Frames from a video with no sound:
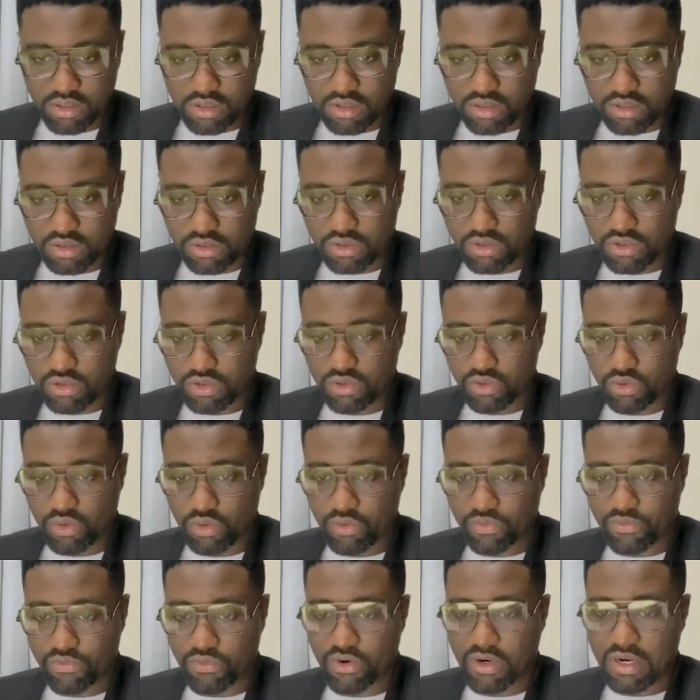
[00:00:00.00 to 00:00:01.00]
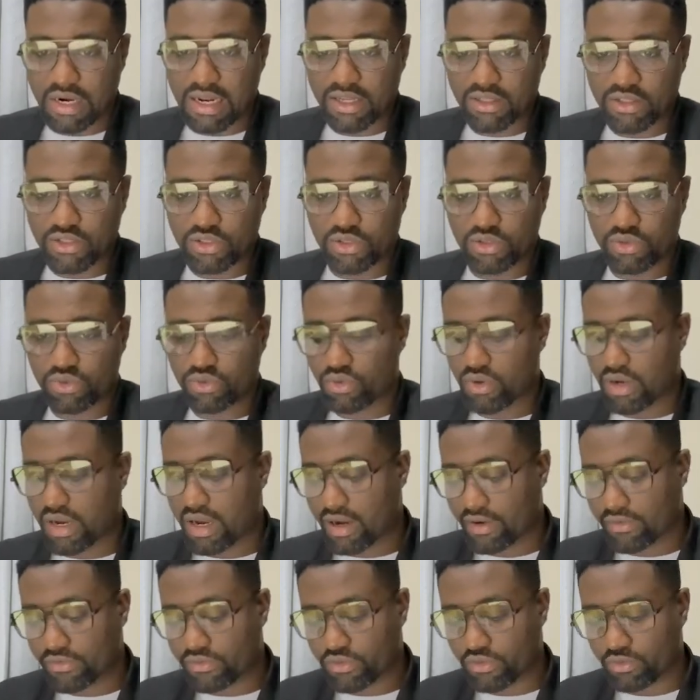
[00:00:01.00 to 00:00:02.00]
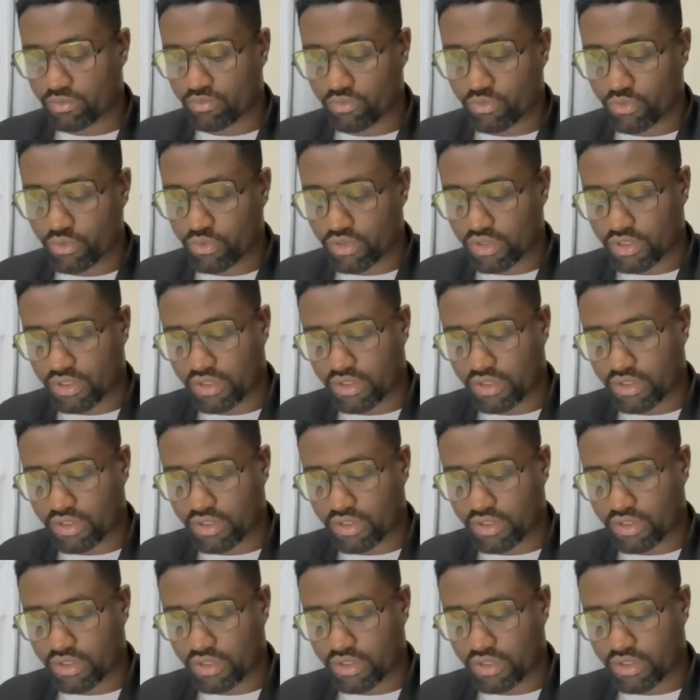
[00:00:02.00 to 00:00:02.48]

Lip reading: So for that, you have to put